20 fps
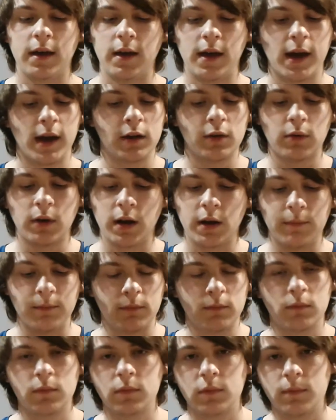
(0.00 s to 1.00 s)
Anyway,
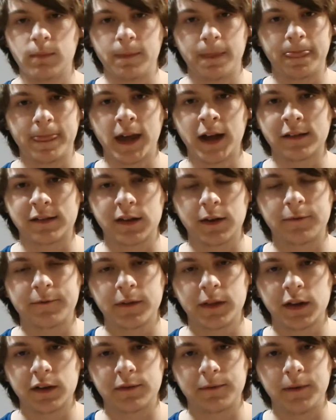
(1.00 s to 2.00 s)
that's it for
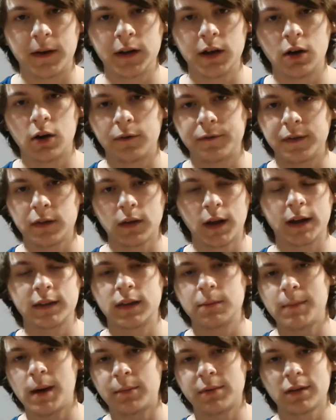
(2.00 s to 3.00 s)
this video. If you liked
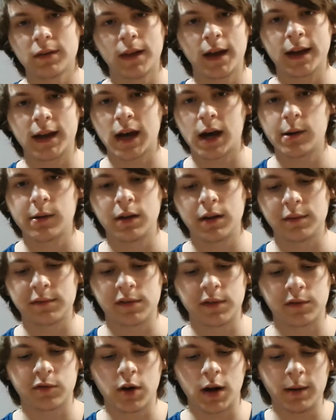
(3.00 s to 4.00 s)
it, remember to like, comment, and
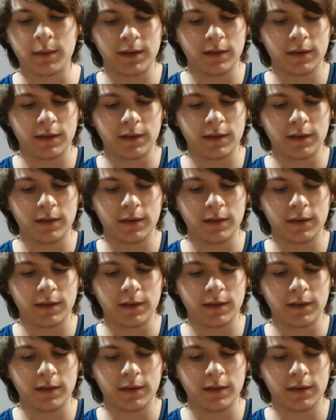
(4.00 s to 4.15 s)
subscribe.